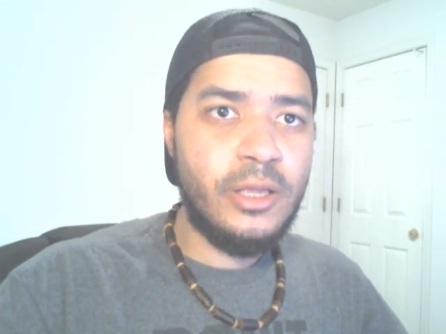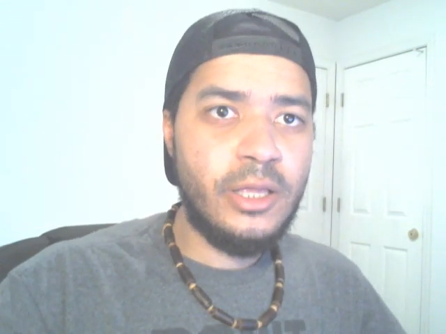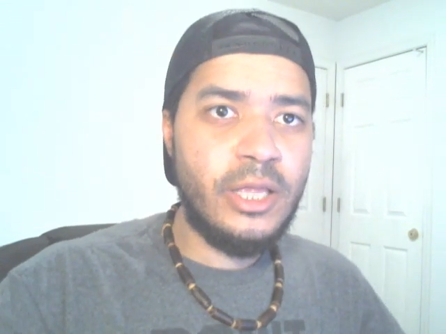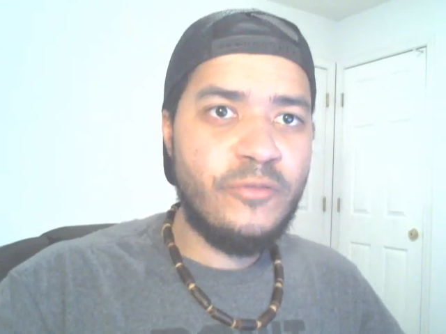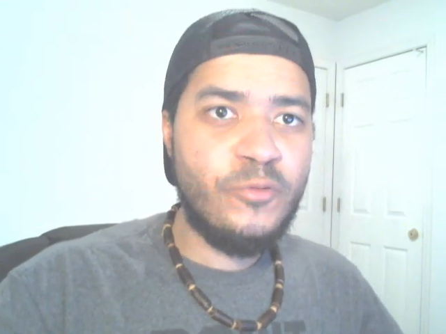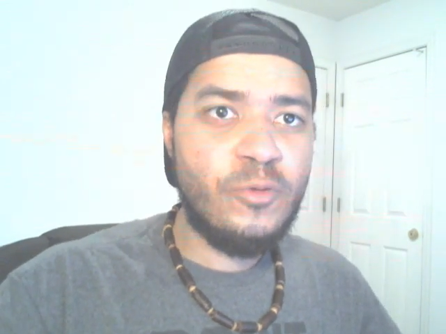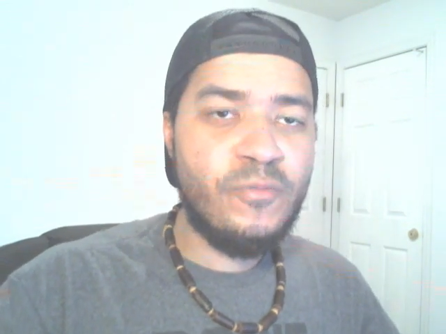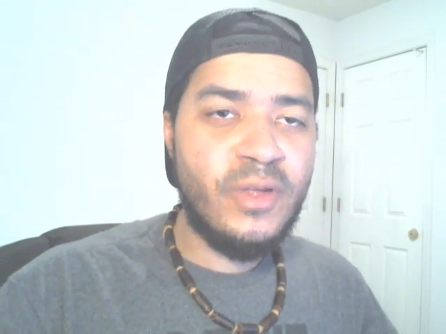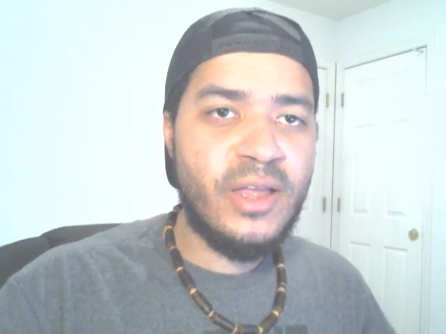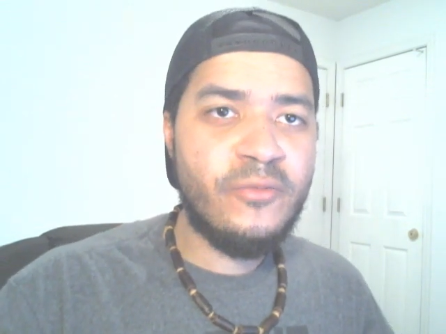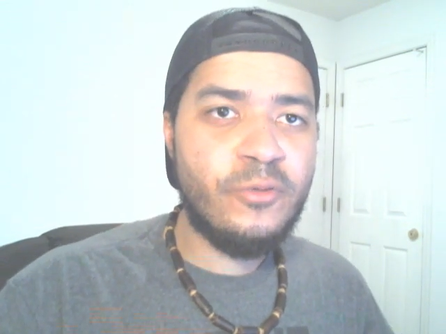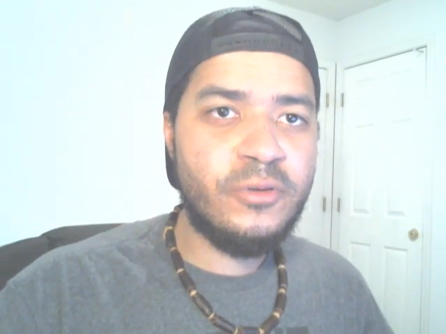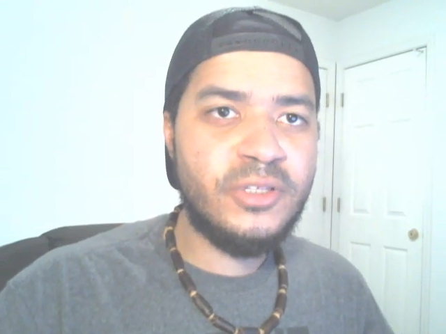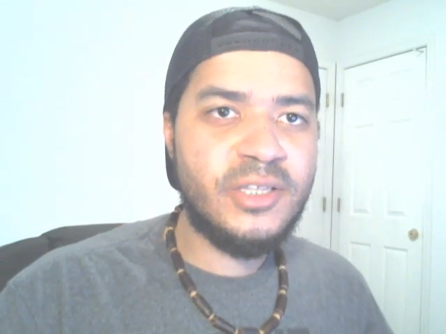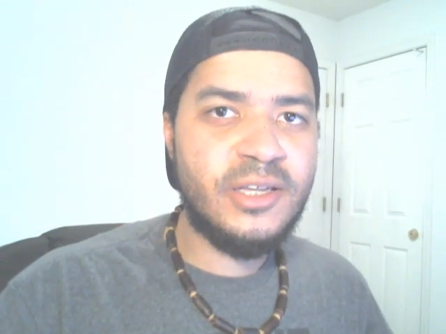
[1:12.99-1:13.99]
if you've
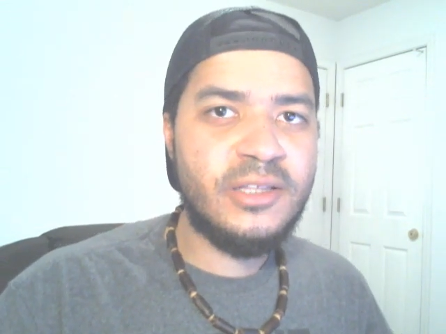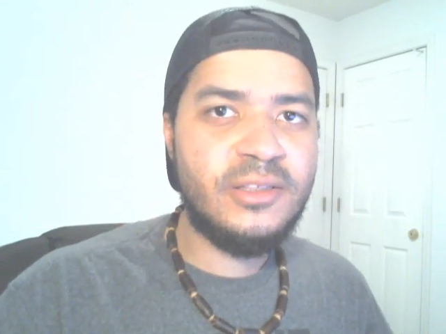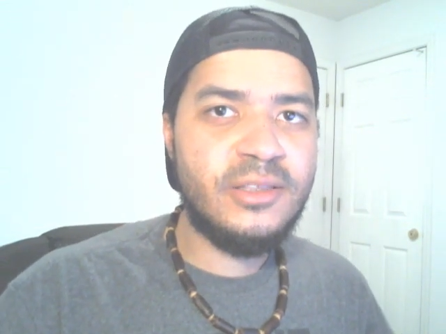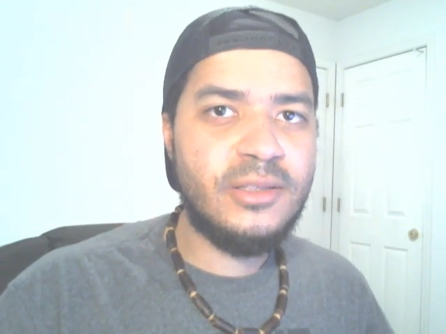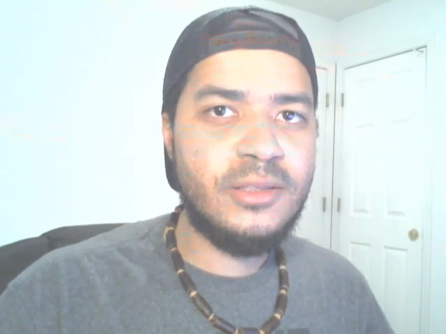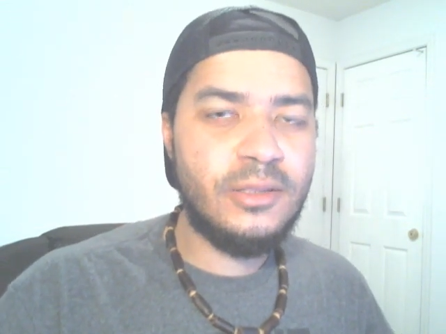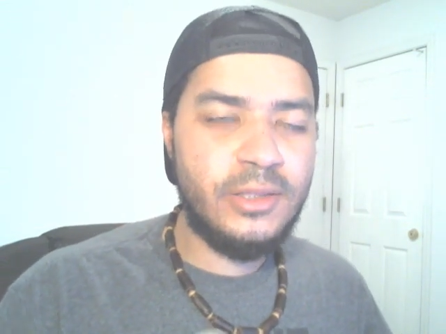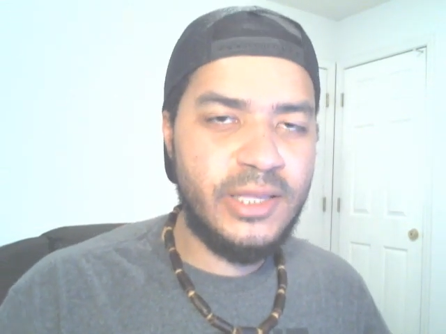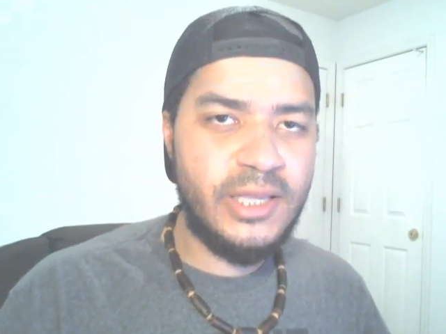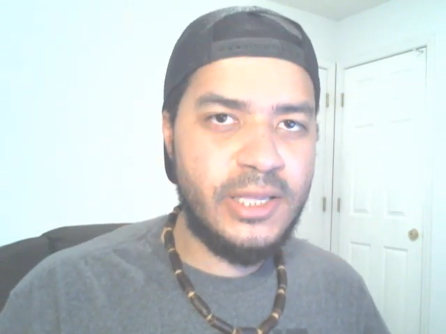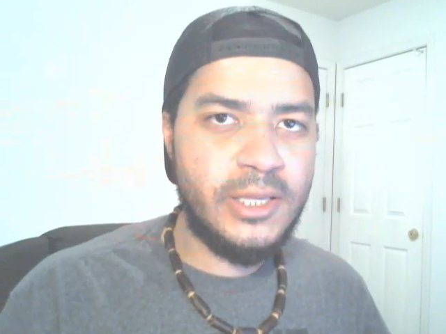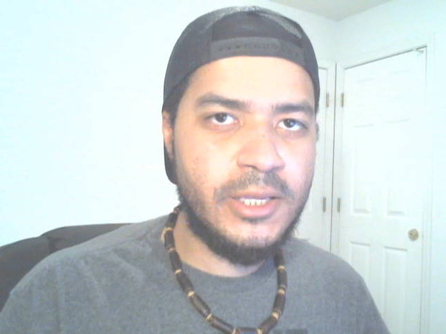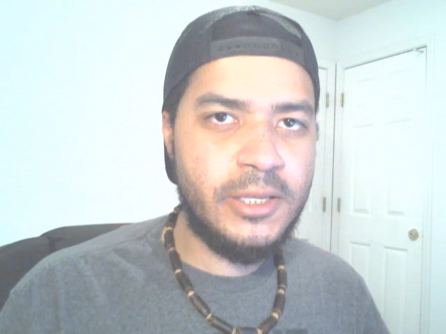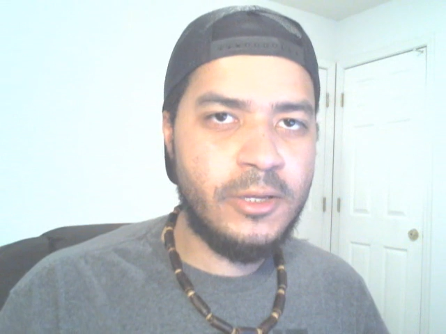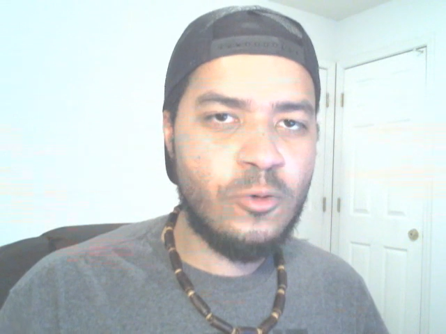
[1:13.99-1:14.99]
ever done
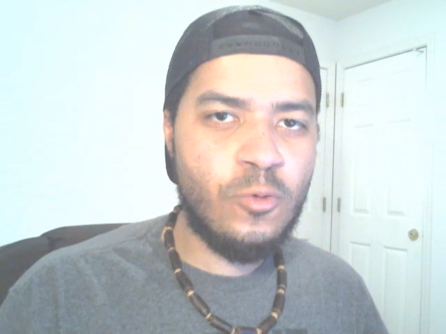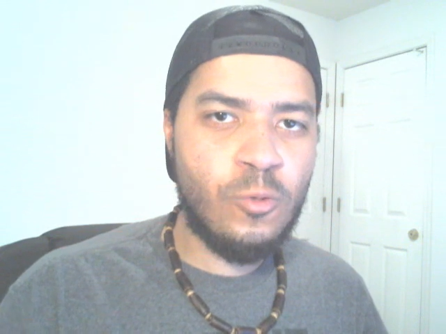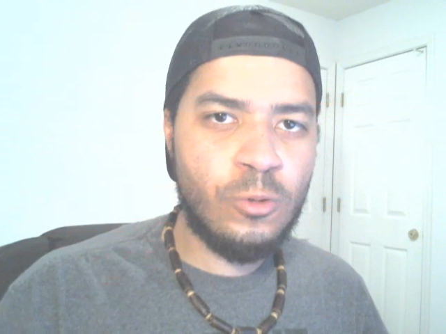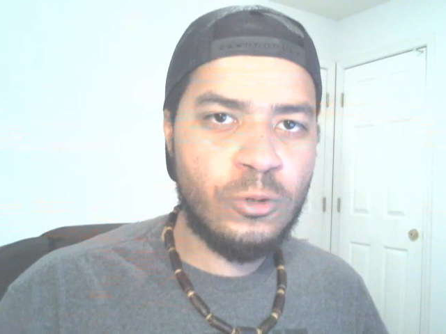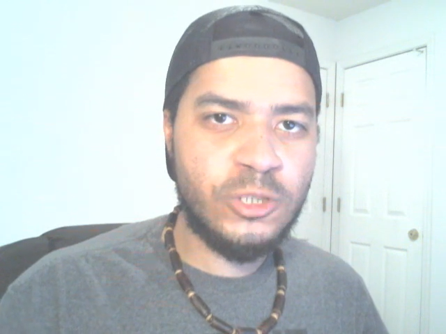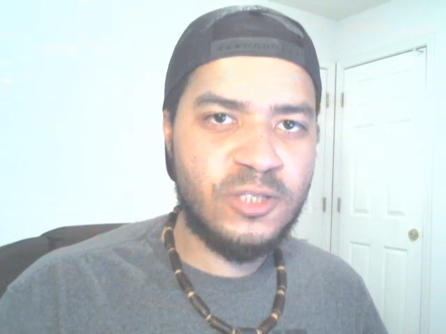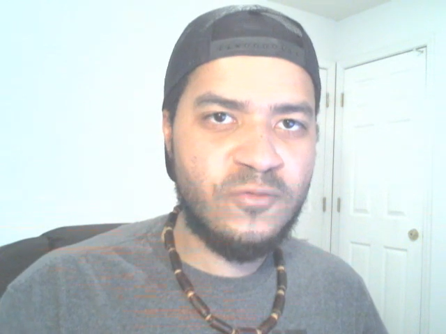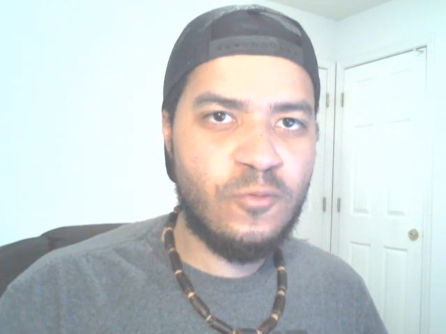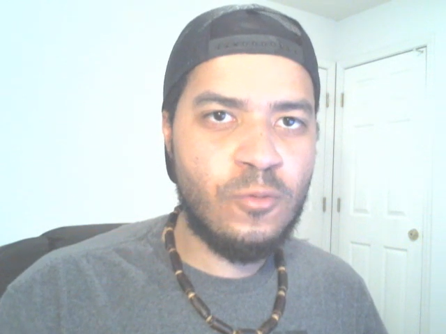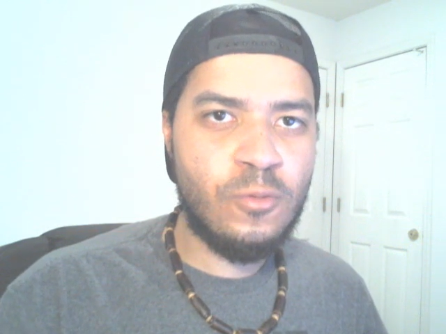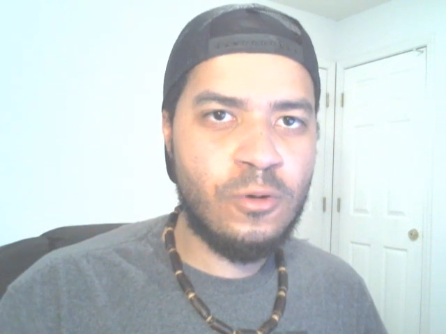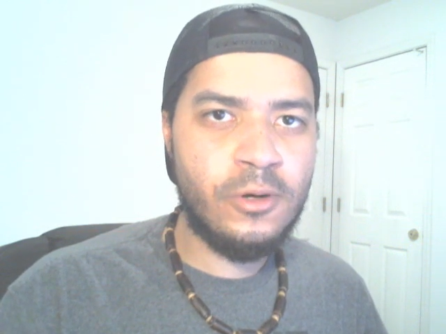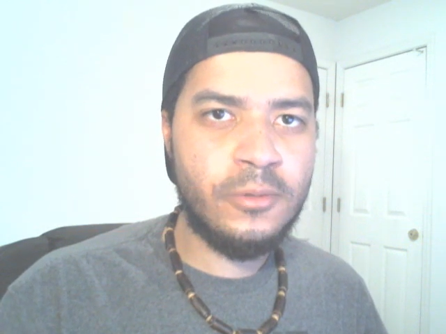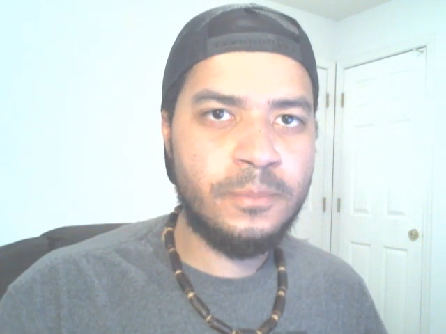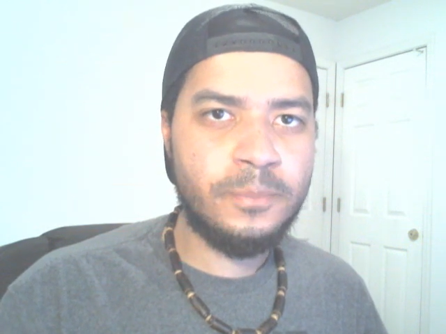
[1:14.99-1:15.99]
the course
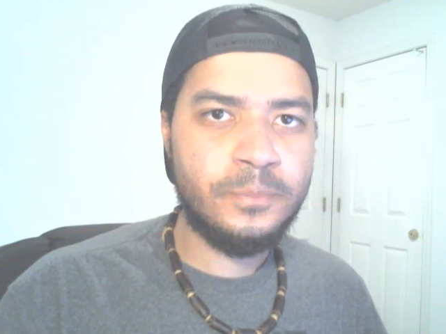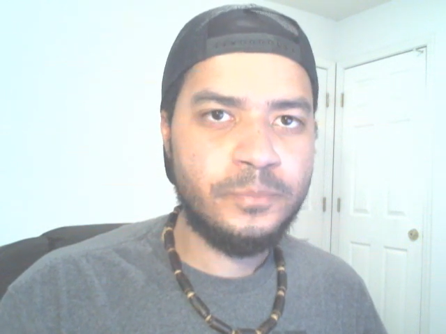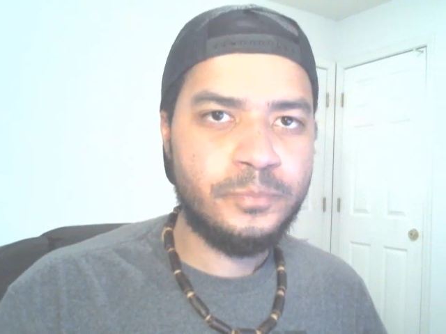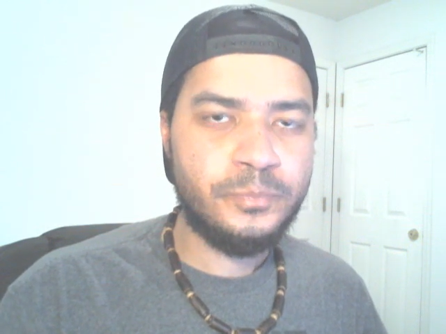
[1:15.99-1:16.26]
for,